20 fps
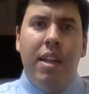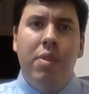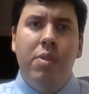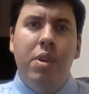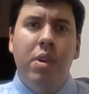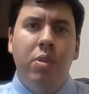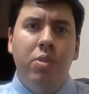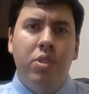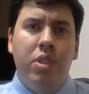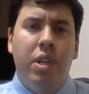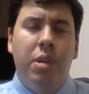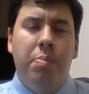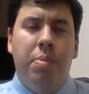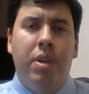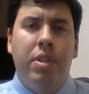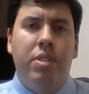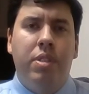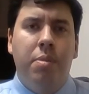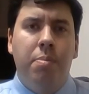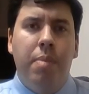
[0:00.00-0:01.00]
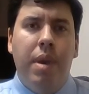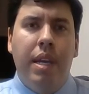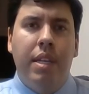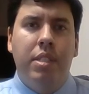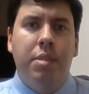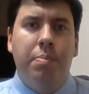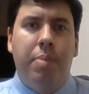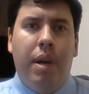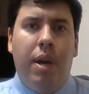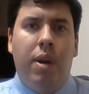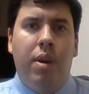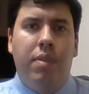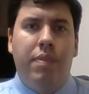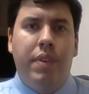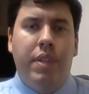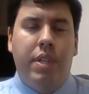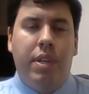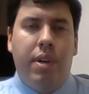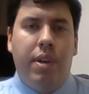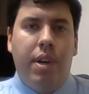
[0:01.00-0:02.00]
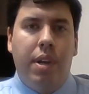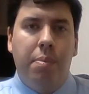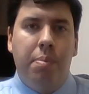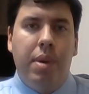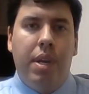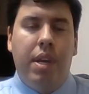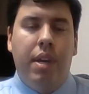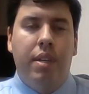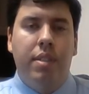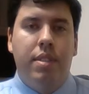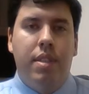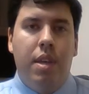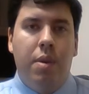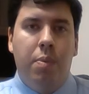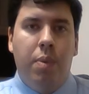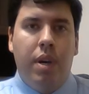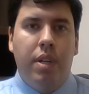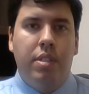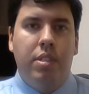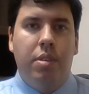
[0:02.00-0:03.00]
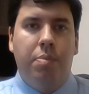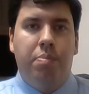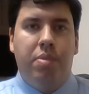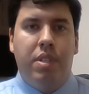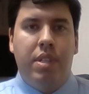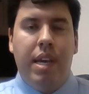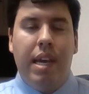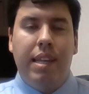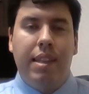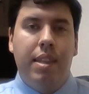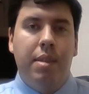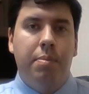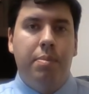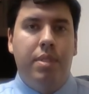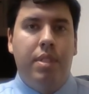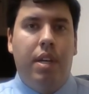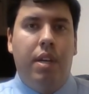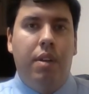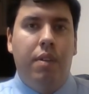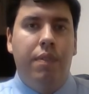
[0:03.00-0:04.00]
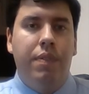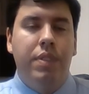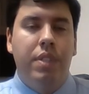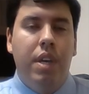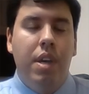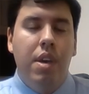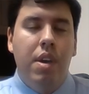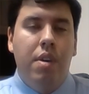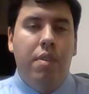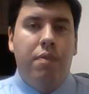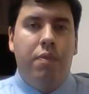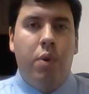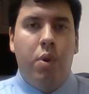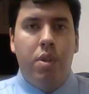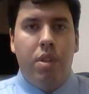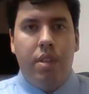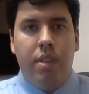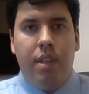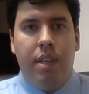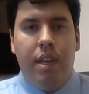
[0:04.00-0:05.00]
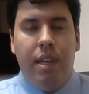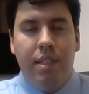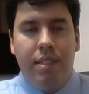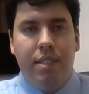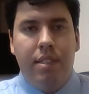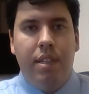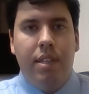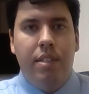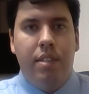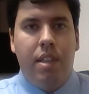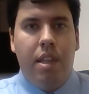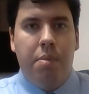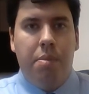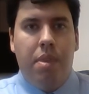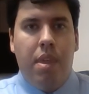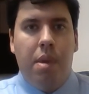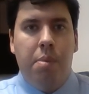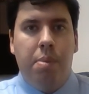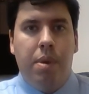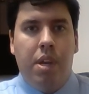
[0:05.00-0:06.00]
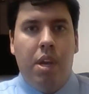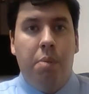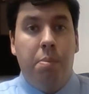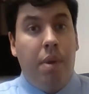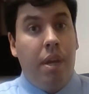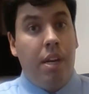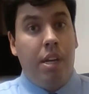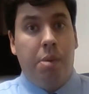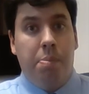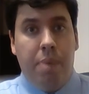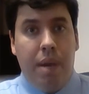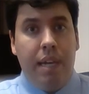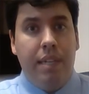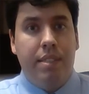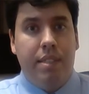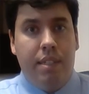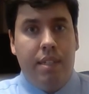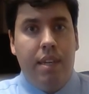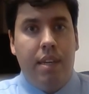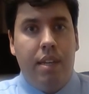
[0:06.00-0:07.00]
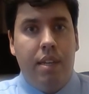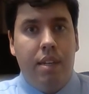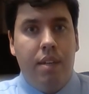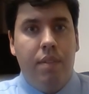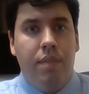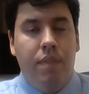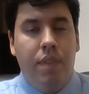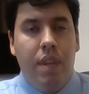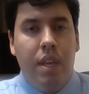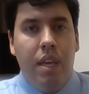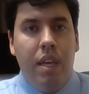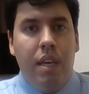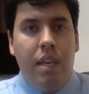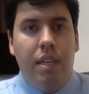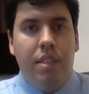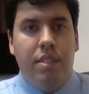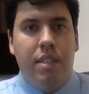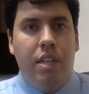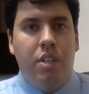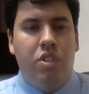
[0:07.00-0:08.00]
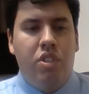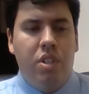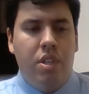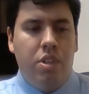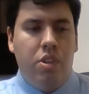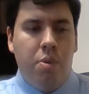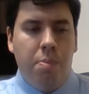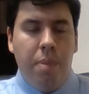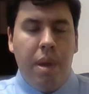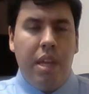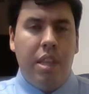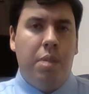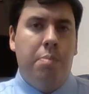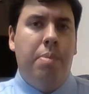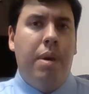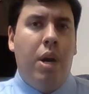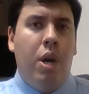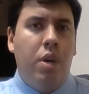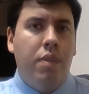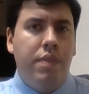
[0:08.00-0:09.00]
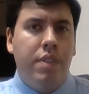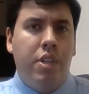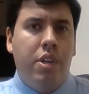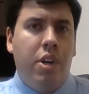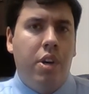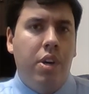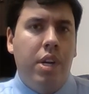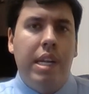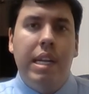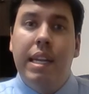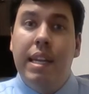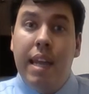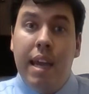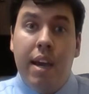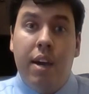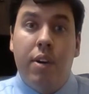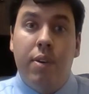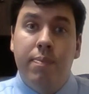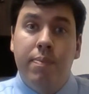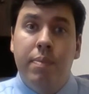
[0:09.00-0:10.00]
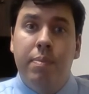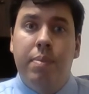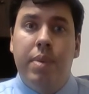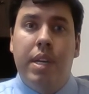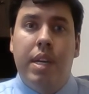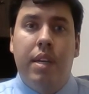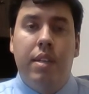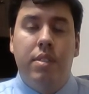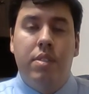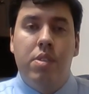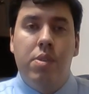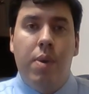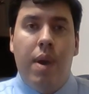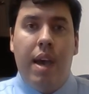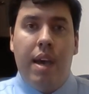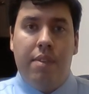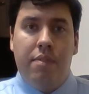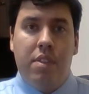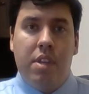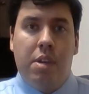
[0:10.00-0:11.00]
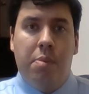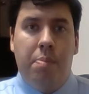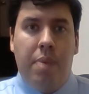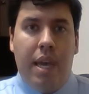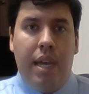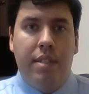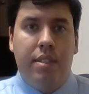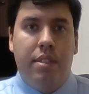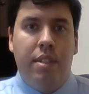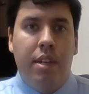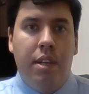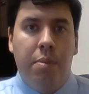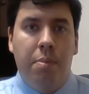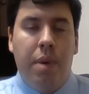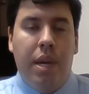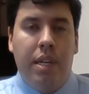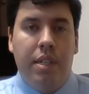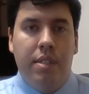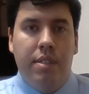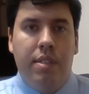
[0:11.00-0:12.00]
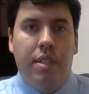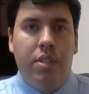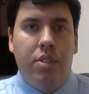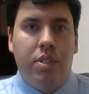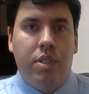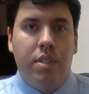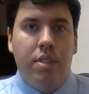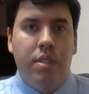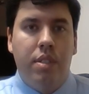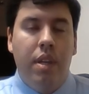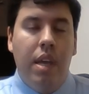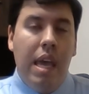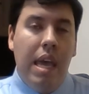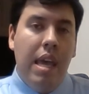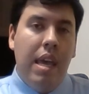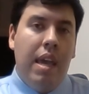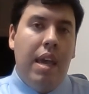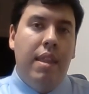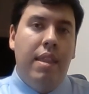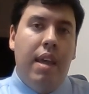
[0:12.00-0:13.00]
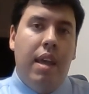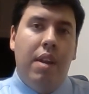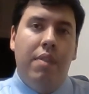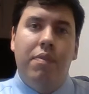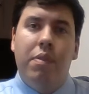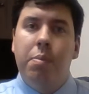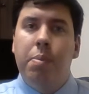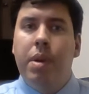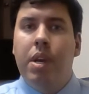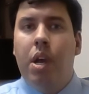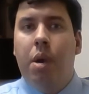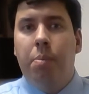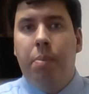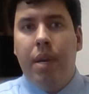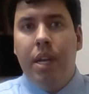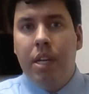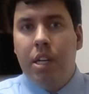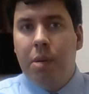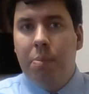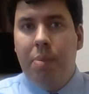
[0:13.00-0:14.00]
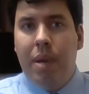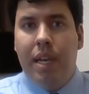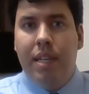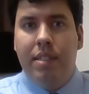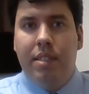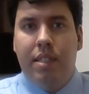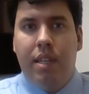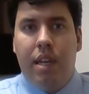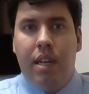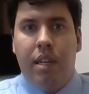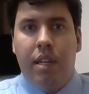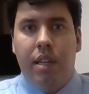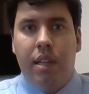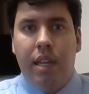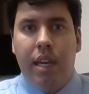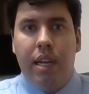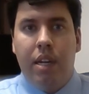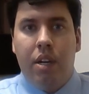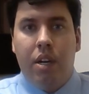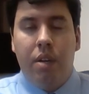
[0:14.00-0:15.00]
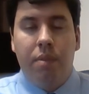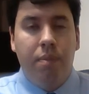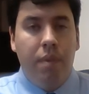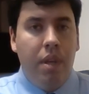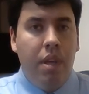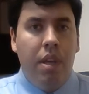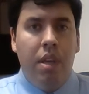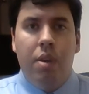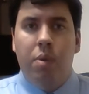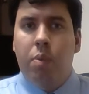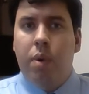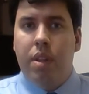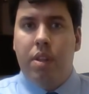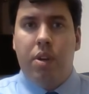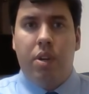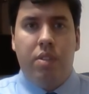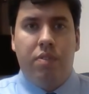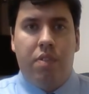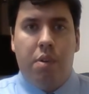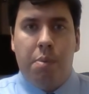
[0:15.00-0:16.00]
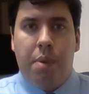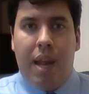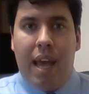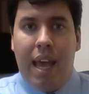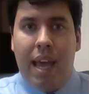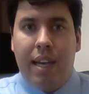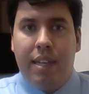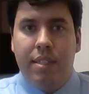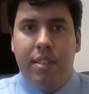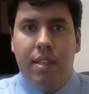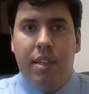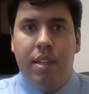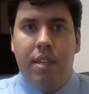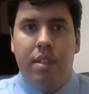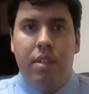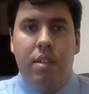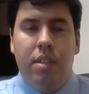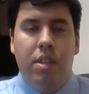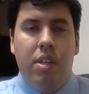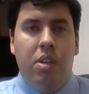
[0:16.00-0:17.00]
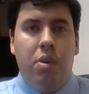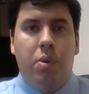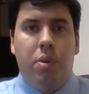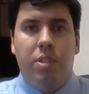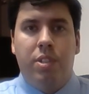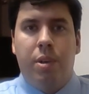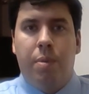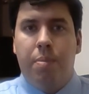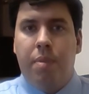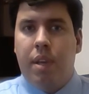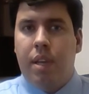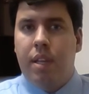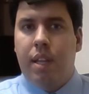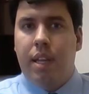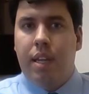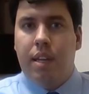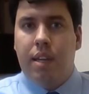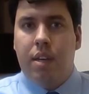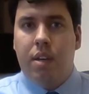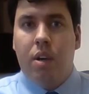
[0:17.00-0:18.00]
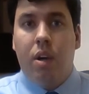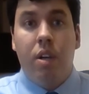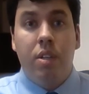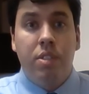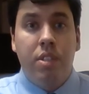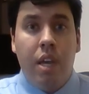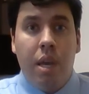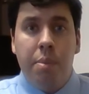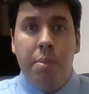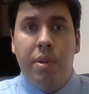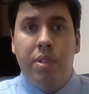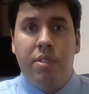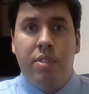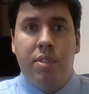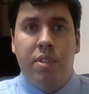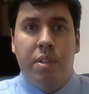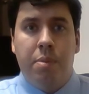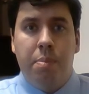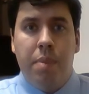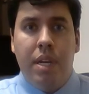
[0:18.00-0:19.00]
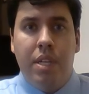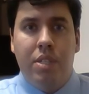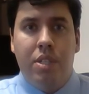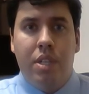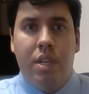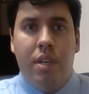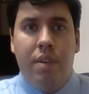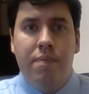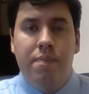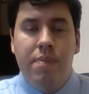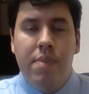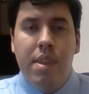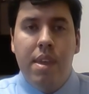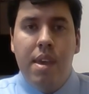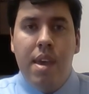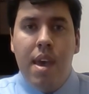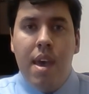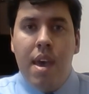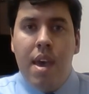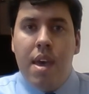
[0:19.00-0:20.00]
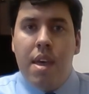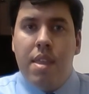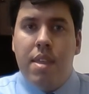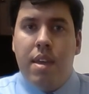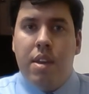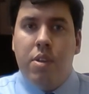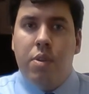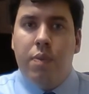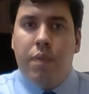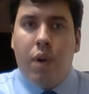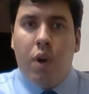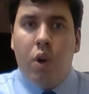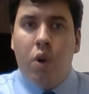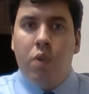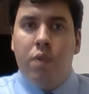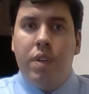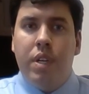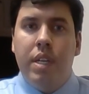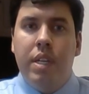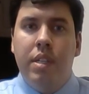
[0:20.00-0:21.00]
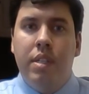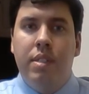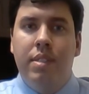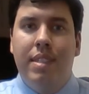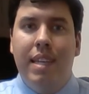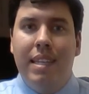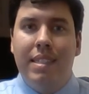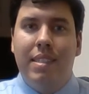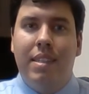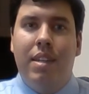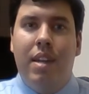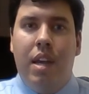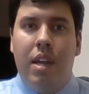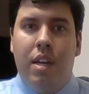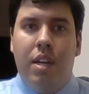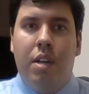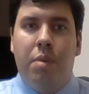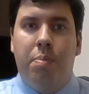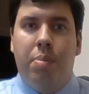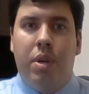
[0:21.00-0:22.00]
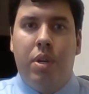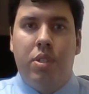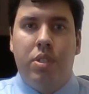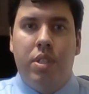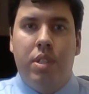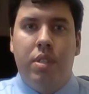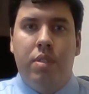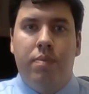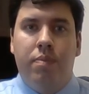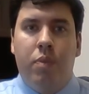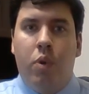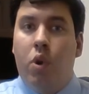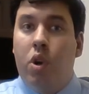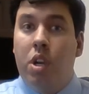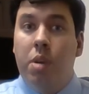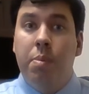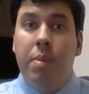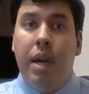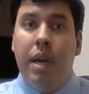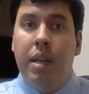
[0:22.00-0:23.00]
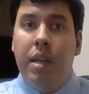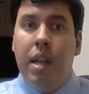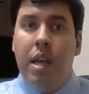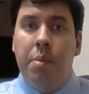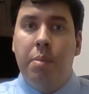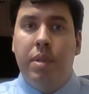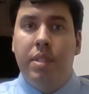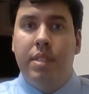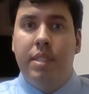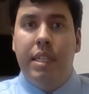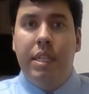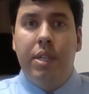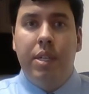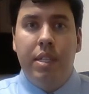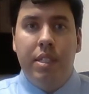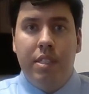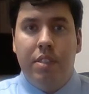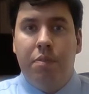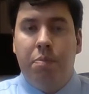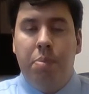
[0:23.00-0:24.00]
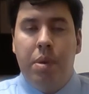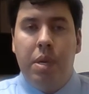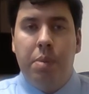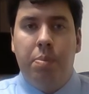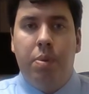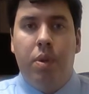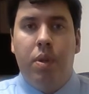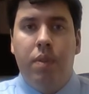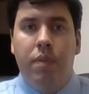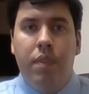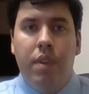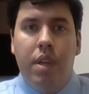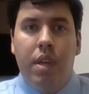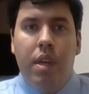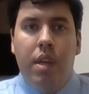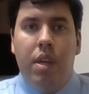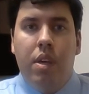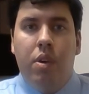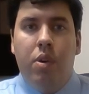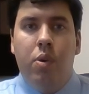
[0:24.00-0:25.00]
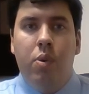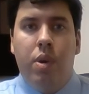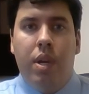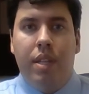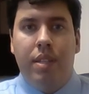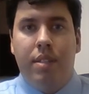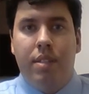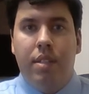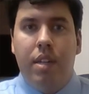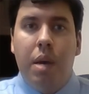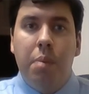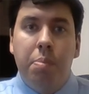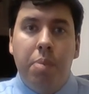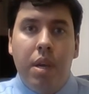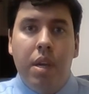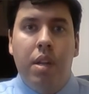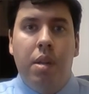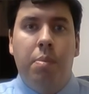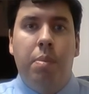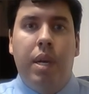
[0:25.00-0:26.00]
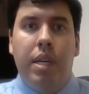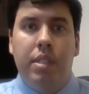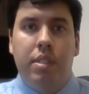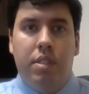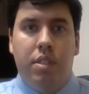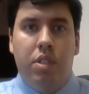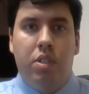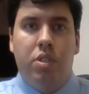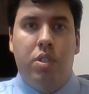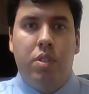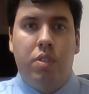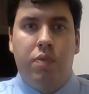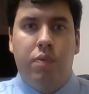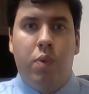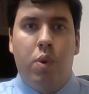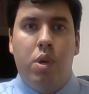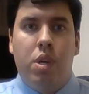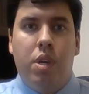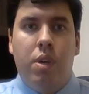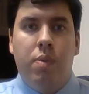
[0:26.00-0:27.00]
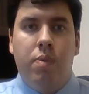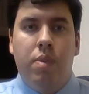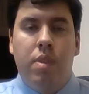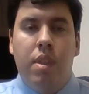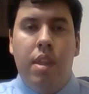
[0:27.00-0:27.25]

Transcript: Now, usually a person makes a power of attorney because they want to protect themselves for the instance that they become incapacitated. Essentially, you make the power of attorney now because you have the capacity to make decisions, and then if you become incapacitated later, whether it's from an accident or something like Alzheimer's or dementia, then you've already designated a person, or you might name a series of people who can step in and make decisions for you.